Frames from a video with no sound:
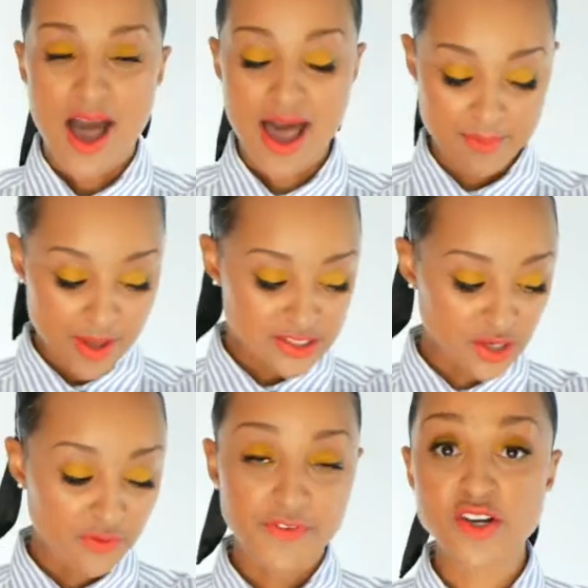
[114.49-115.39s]
Um,
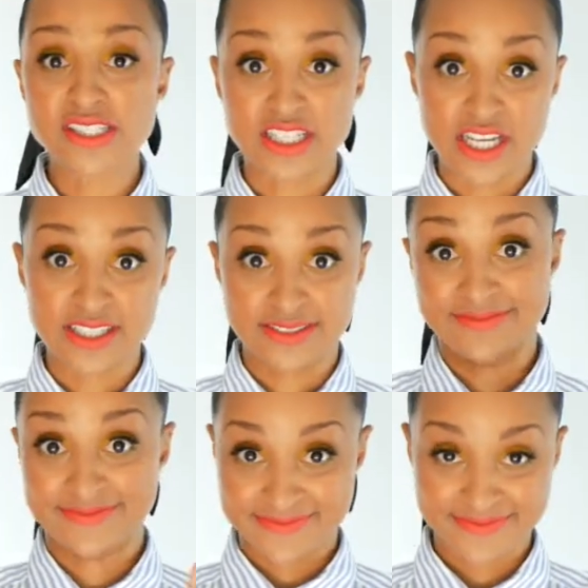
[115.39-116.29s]
so first look
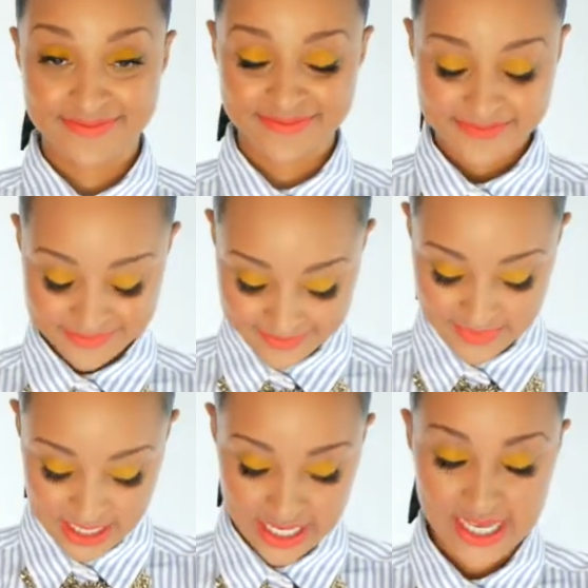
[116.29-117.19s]

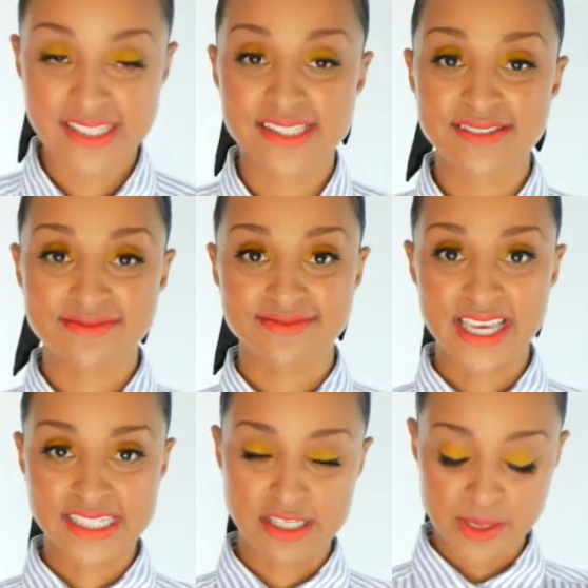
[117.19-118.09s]
is
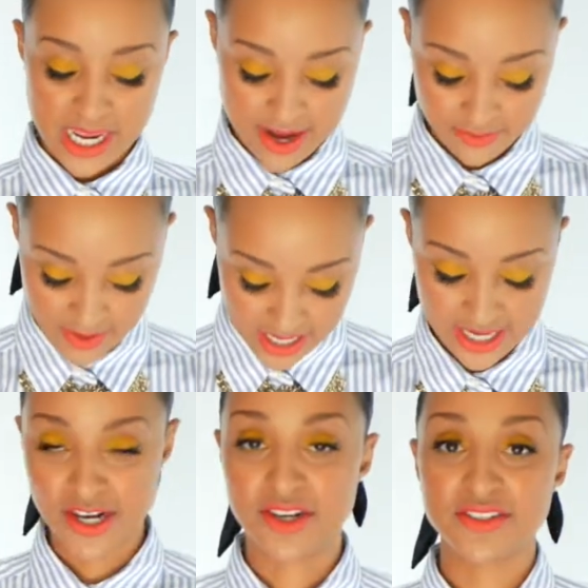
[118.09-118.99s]
exhibit A right
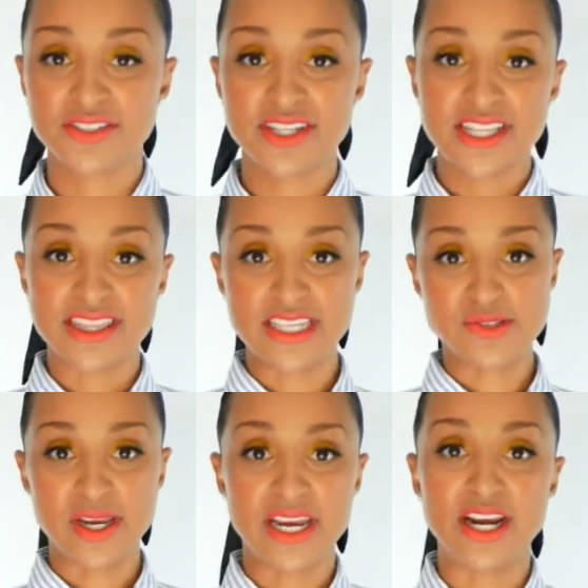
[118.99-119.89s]
here this
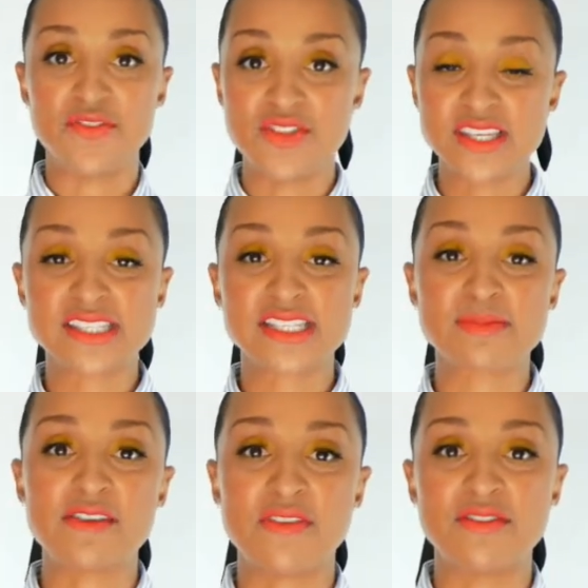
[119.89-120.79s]
right here. This is
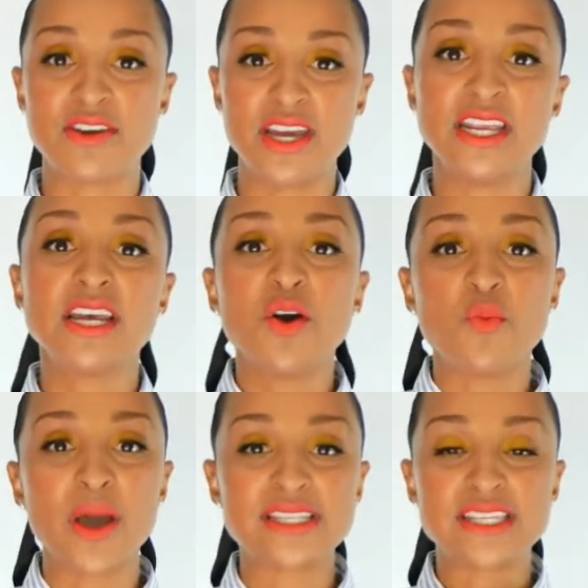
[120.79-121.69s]
my favorite
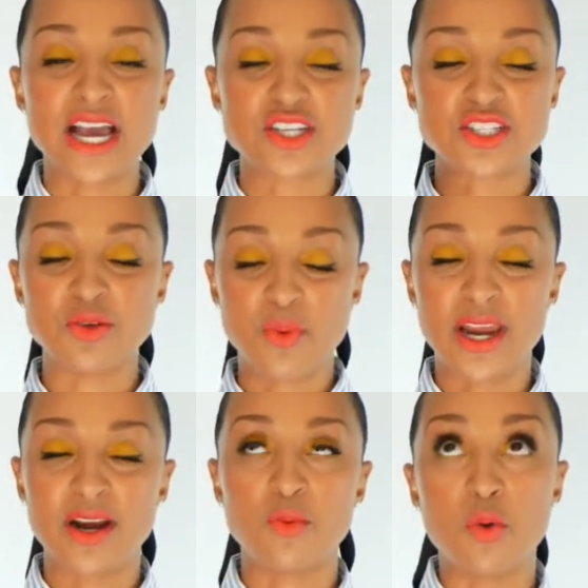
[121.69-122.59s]
way to actually
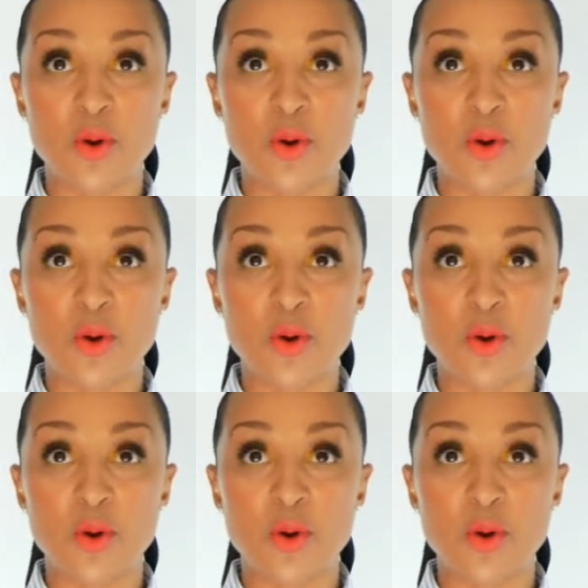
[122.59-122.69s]
wear, well,